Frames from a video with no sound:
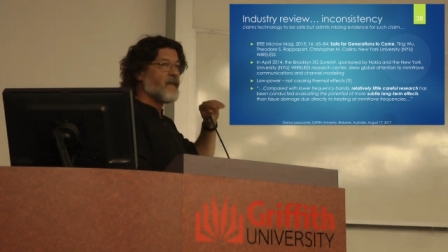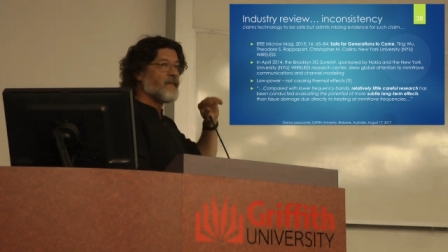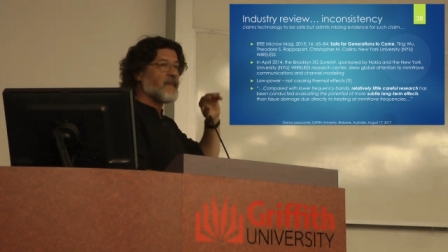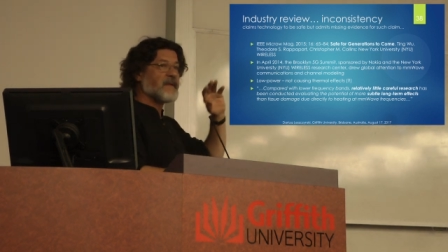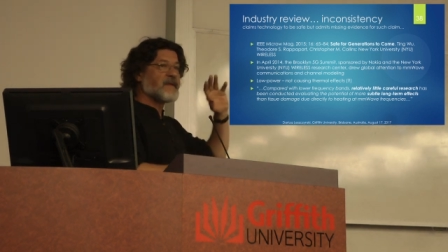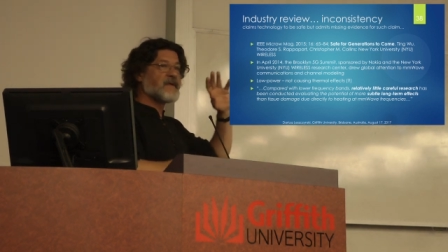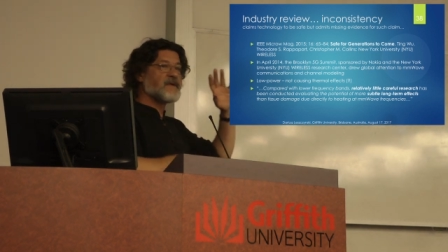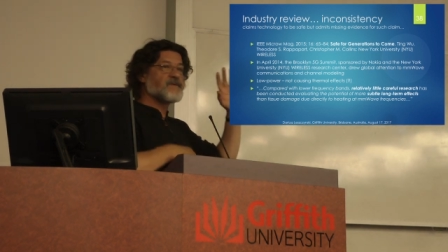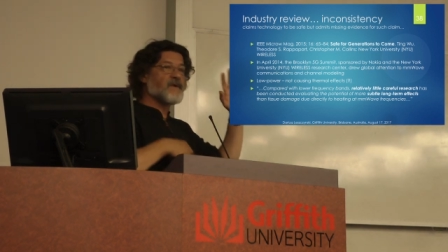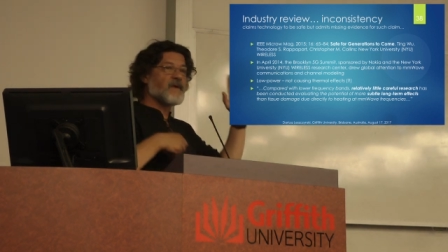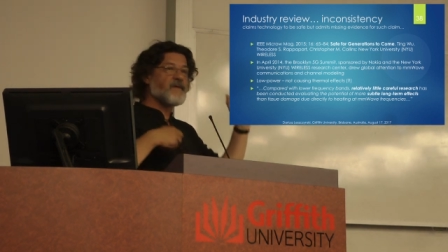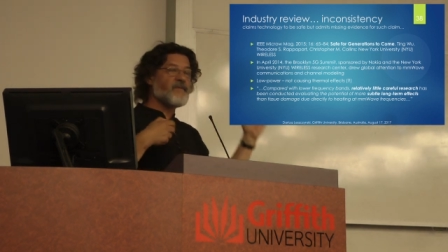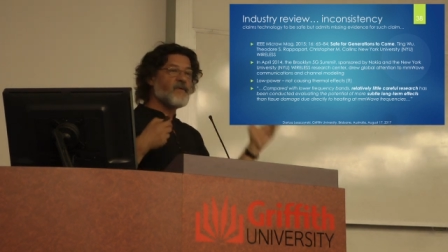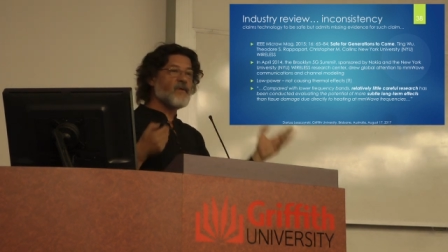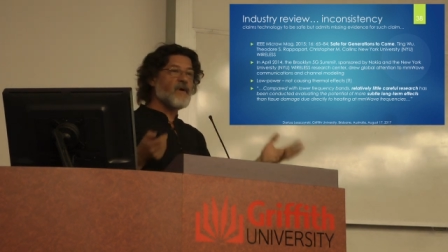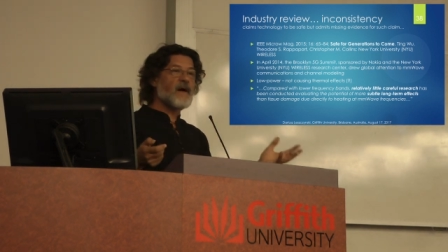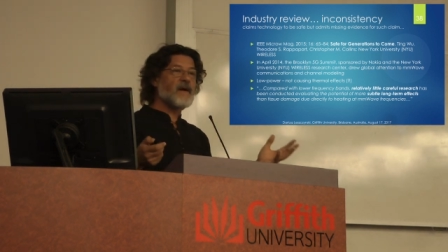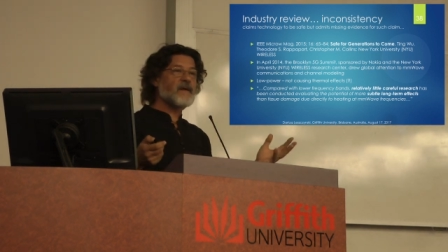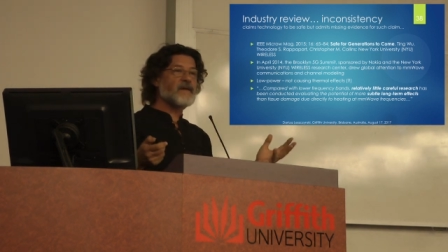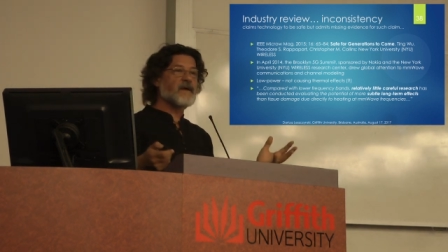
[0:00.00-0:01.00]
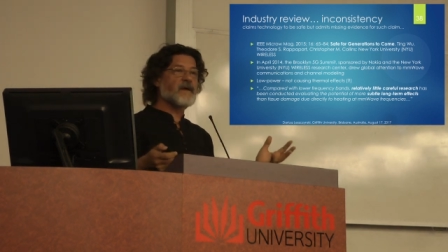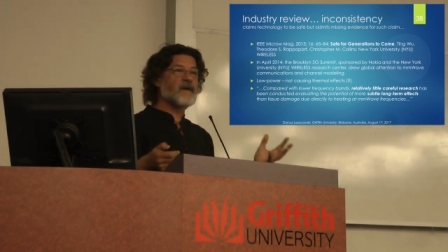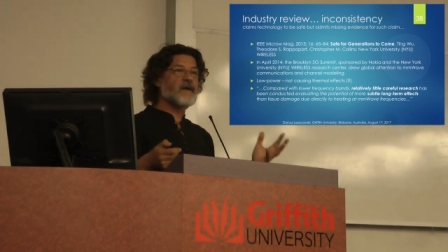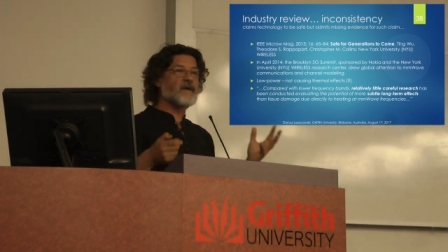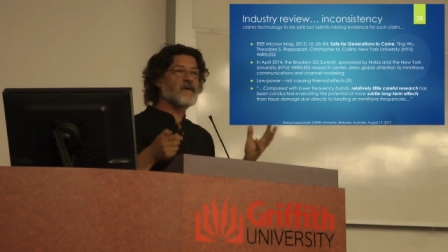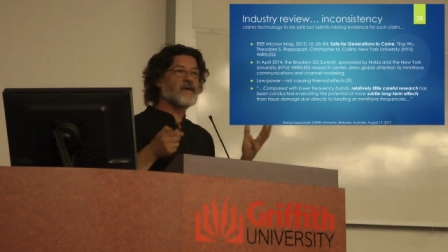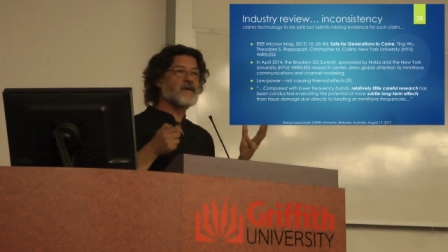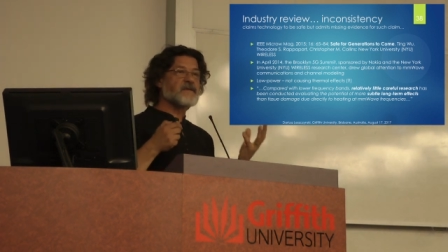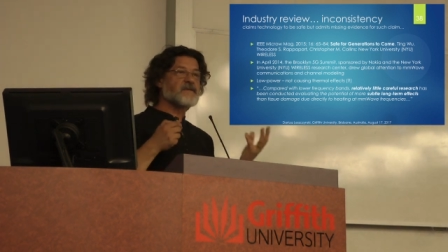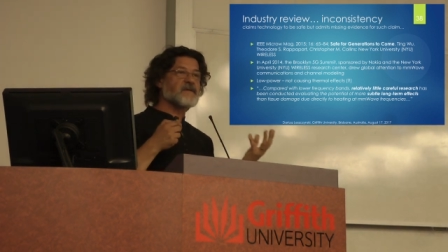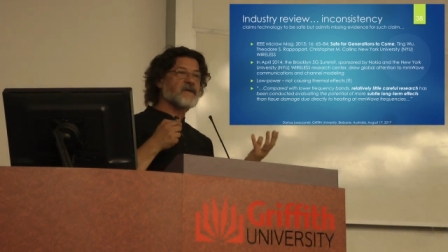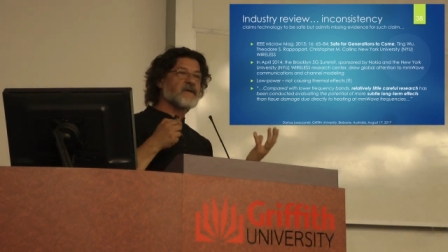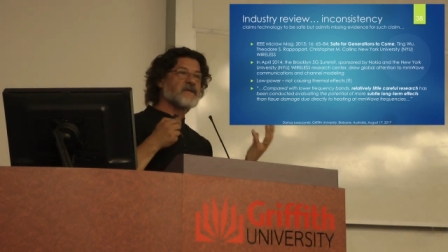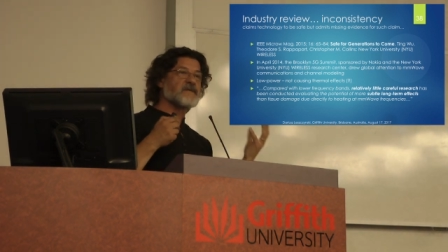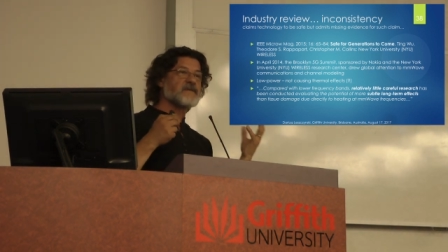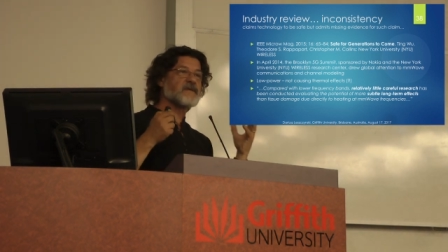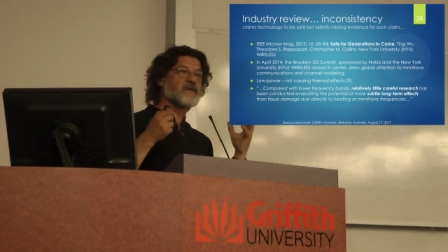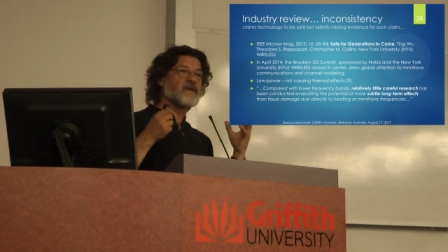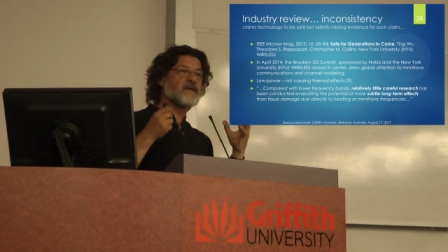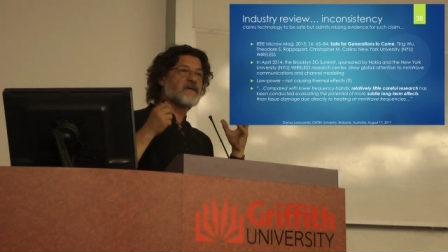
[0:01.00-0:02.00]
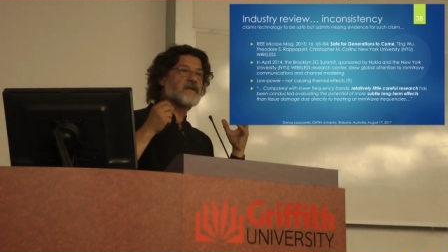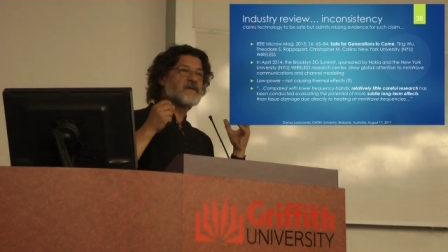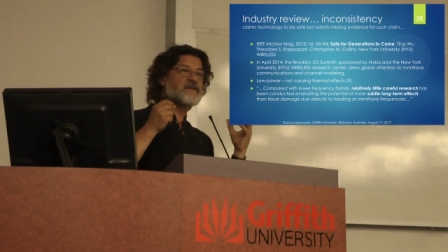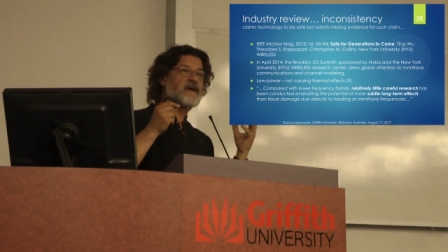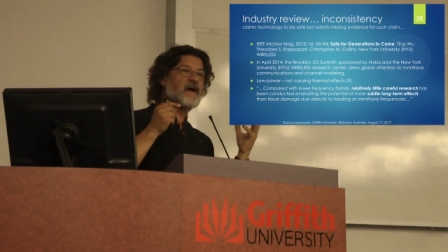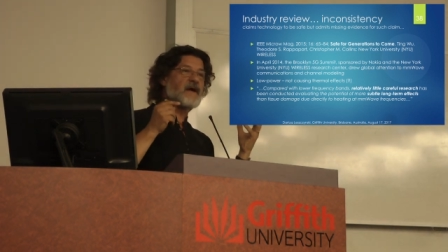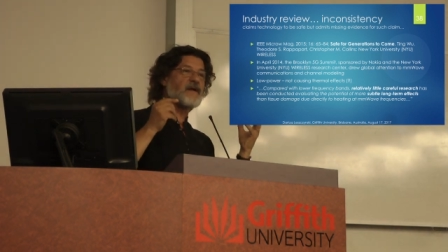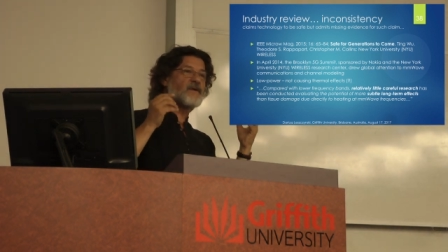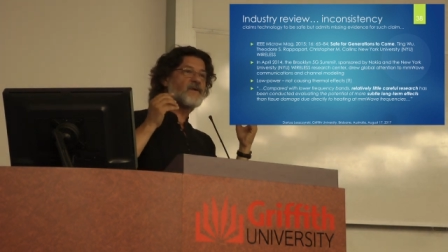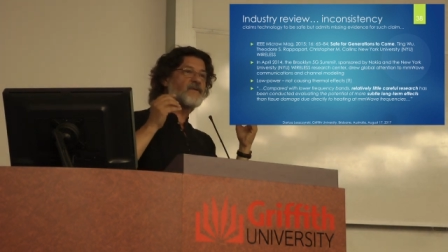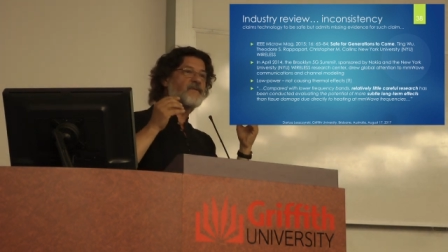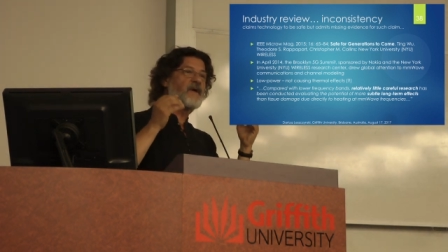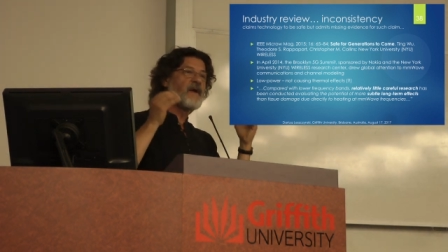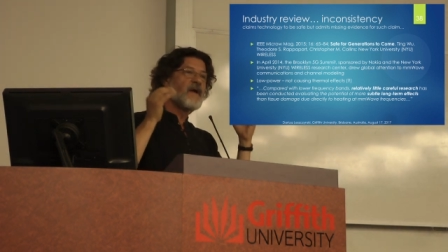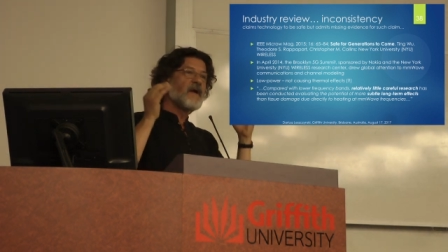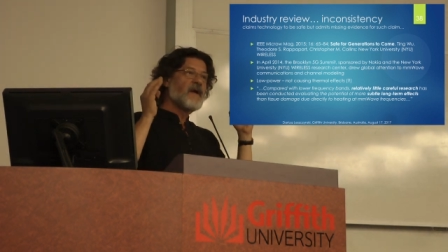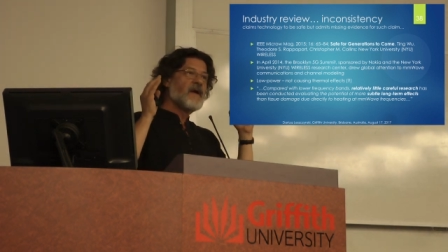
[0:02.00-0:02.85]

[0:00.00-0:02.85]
But this review article is, is this kind of